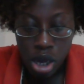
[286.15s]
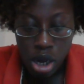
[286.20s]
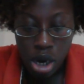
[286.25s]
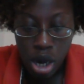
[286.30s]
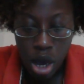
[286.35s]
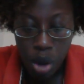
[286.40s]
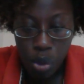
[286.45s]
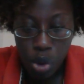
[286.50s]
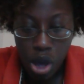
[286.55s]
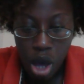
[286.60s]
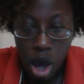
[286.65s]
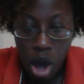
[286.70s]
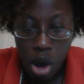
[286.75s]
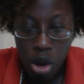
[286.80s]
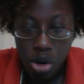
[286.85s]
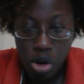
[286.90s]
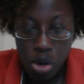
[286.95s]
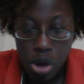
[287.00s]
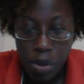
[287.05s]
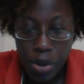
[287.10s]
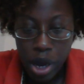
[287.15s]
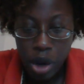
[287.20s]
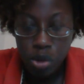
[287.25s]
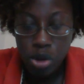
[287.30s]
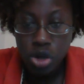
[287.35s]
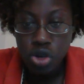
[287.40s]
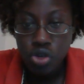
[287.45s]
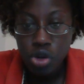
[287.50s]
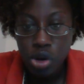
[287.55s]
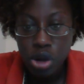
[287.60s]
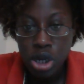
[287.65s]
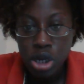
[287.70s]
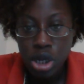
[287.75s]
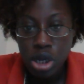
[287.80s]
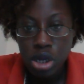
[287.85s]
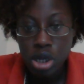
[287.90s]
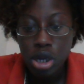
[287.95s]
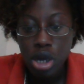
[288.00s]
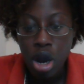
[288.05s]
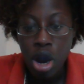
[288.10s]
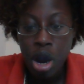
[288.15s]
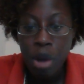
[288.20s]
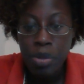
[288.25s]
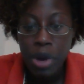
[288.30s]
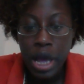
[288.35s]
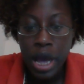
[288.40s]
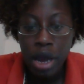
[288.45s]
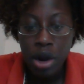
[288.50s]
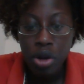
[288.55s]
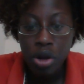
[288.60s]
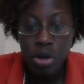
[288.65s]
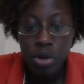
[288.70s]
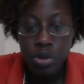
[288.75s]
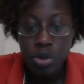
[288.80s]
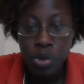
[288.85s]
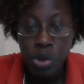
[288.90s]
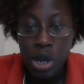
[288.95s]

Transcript: Now we all know about retraining our bladder.